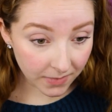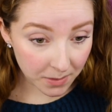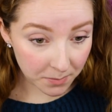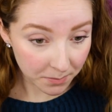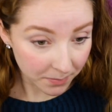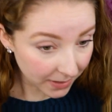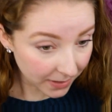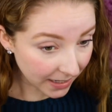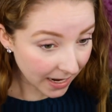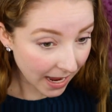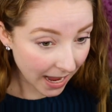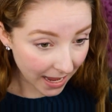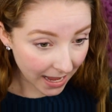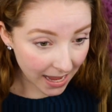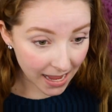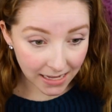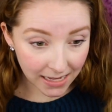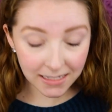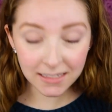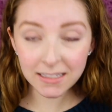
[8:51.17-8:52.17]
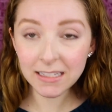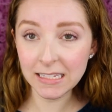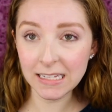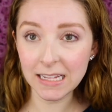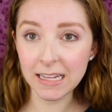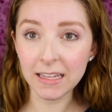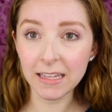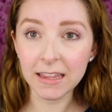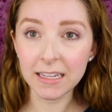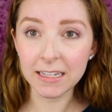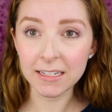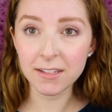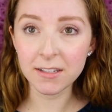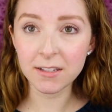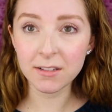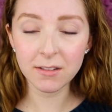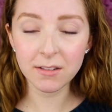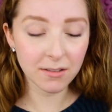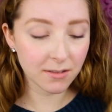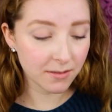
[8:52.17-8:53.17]
But I could see
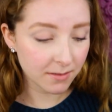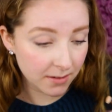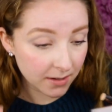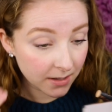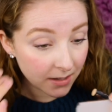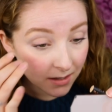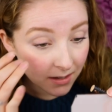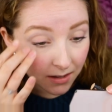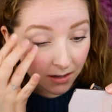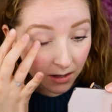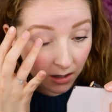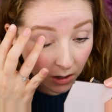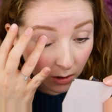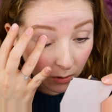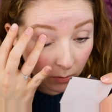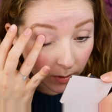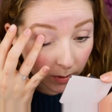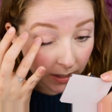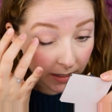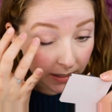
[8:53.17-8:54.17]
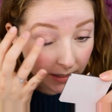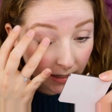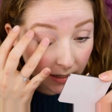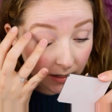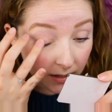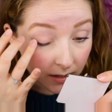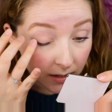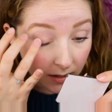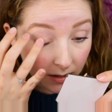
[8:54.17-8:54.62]
this working.